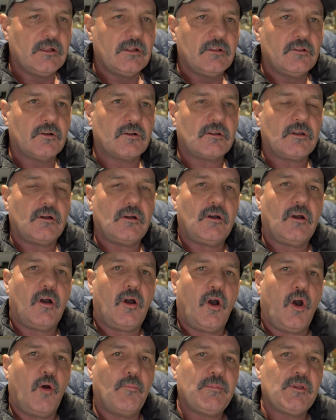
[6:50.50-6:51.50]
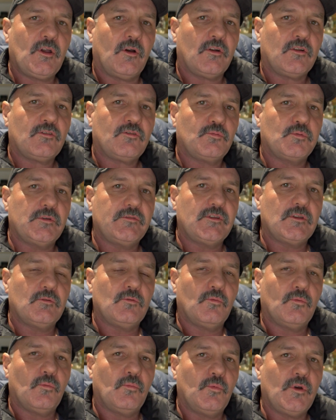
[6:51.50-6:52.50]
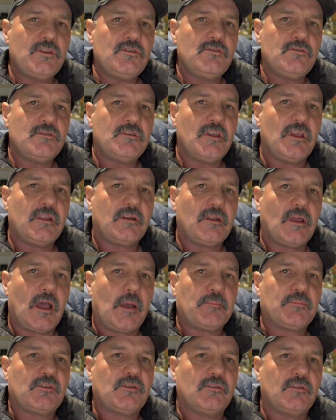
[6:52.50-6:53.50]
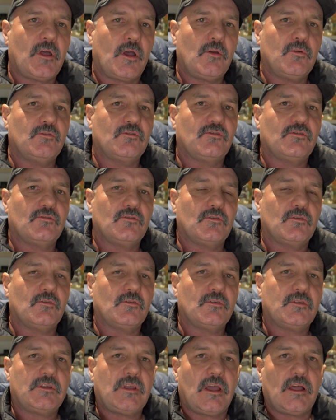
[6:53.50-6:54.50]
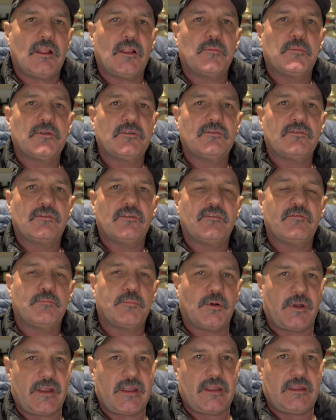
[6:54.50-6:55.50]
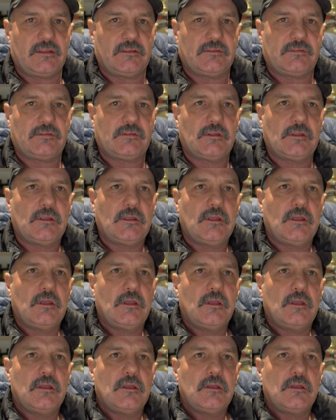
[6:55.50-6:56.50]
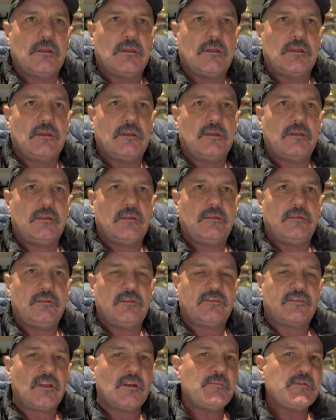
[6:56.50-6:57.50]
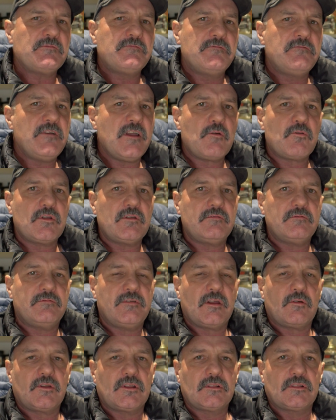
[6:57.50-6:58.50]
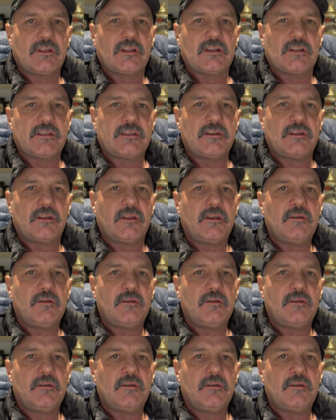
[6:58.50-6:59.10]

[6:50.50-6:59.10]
Look, I'll be honest with you. When you get up to those calibers of brands, there's going to be very, very little in it.